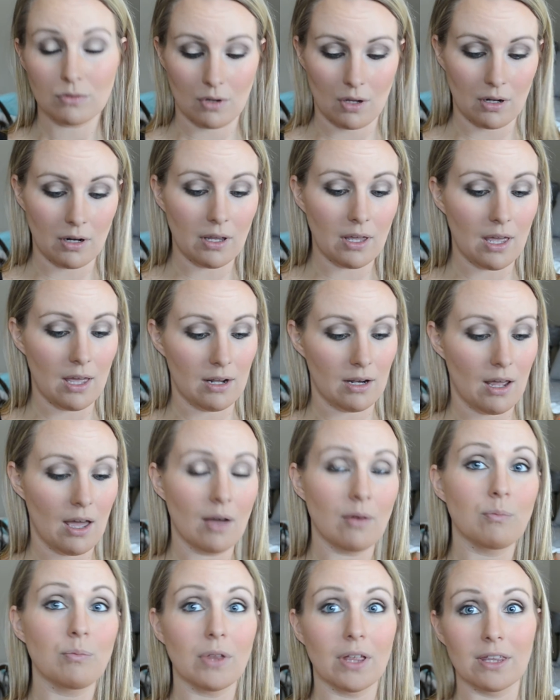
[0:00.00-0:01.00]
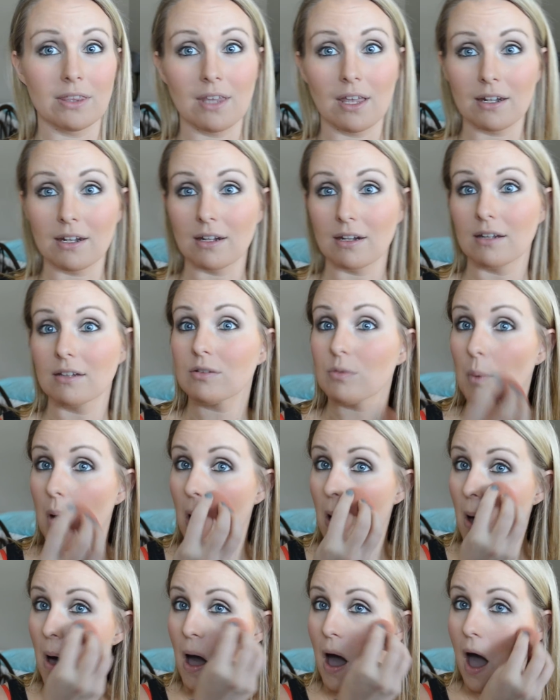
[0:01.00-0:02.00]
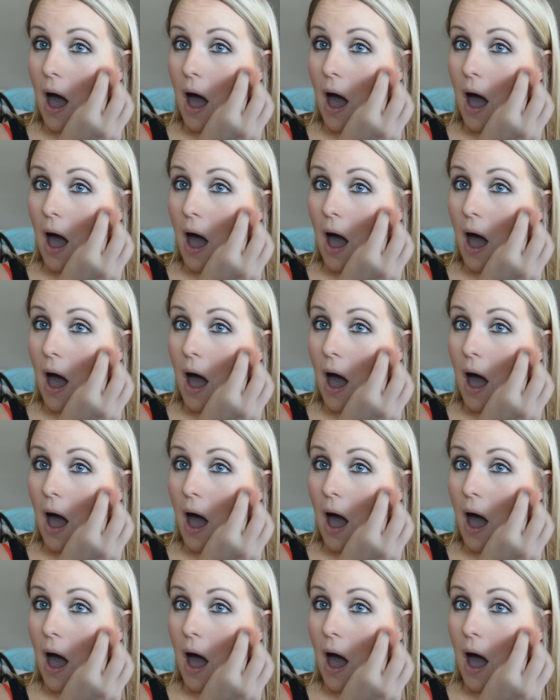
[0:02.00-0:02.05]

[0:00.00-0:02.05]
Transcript: And again, I blend that in as well.